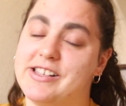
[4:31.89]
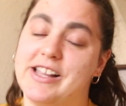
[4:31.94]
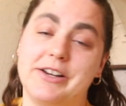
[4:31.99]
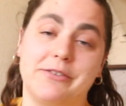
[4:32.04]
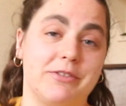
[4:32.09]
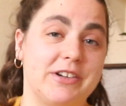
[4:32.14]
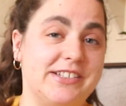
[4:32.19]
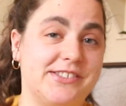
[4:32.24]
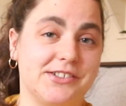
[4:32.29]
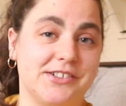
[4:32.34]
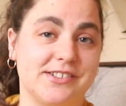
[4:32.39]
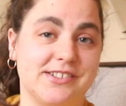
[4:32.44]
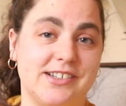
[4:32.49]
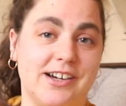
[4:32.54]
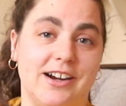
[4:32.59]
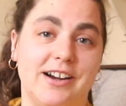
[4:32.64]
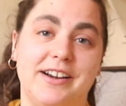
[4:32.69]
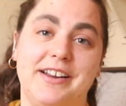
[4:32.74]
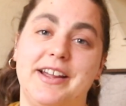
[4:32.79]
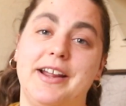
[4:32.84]
like resource
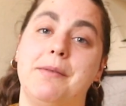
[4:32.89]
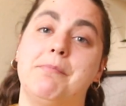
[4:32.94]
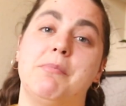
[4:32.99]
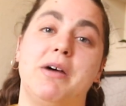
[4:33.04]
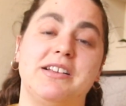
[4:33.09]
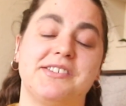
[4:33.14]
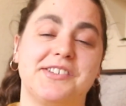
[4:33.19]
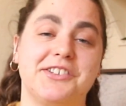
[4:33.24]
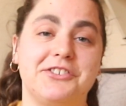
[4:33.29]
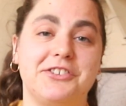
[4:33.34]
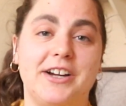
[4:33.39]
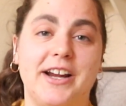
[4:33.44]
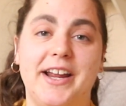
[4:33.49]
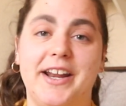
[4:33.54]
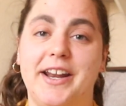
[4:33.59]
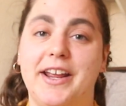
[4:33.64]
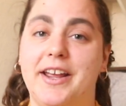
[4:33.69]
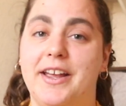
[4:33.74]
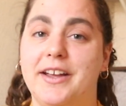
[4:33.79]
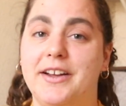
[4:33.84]
guarding and muzzle
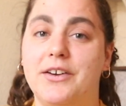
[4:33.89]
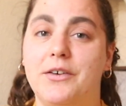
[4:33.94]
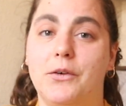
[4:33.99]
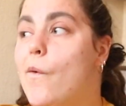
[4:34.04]
training,